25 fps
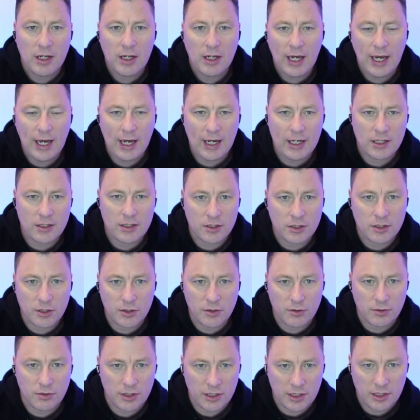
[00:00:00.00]
and
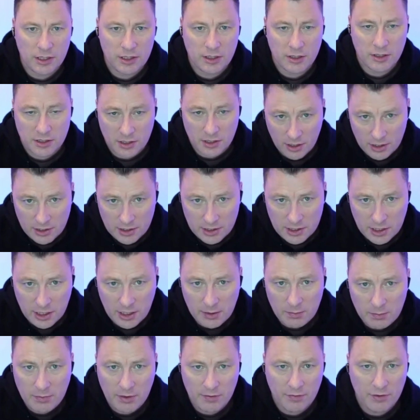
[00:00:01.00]
to the design
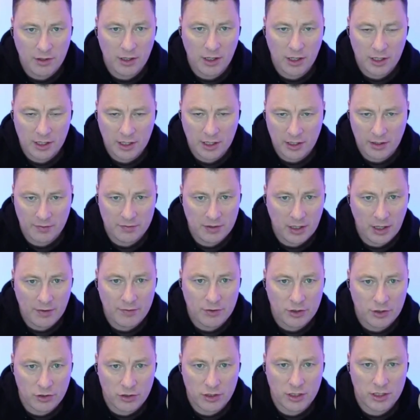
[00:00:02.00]
team. If you're lucky enough to have a
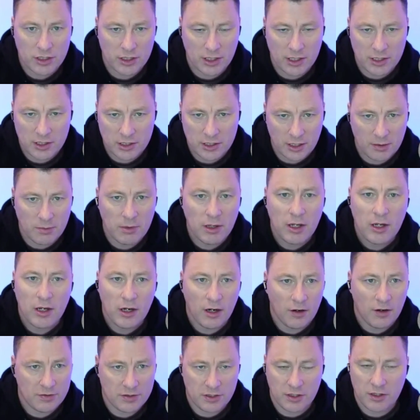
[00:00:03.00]
good design team,
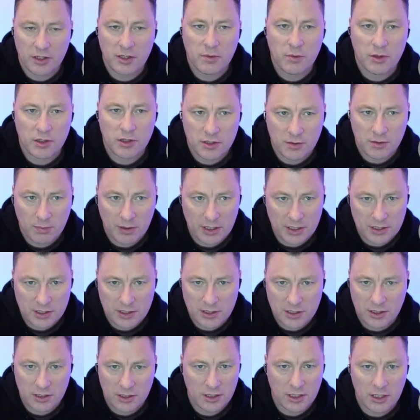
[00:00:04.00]
I've certainly worked at places
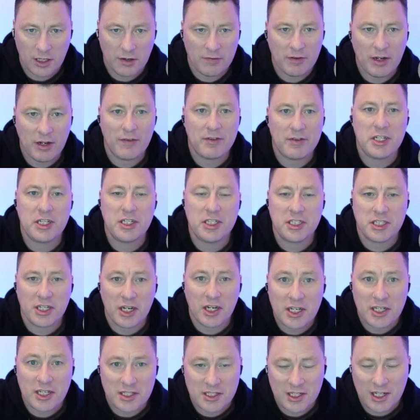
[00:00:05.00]
that didn't even have any
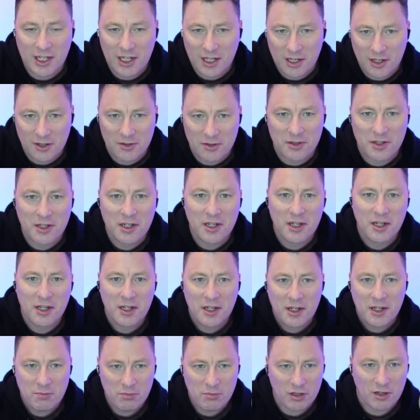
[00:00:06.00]
designers, let alone
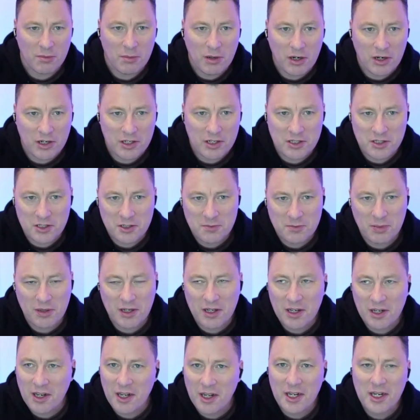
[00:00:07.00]
product marketers.
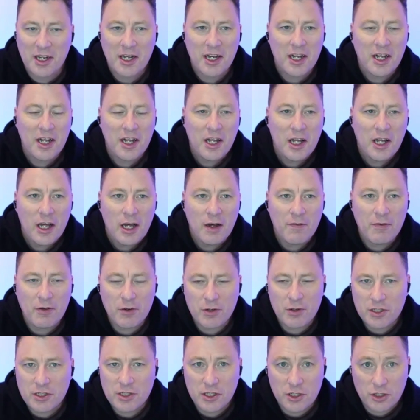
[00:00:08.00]
But like, if you're in
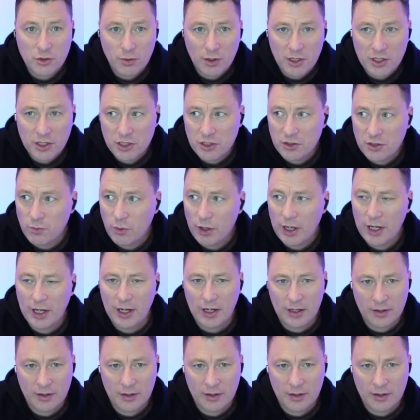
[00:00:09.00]
a situation where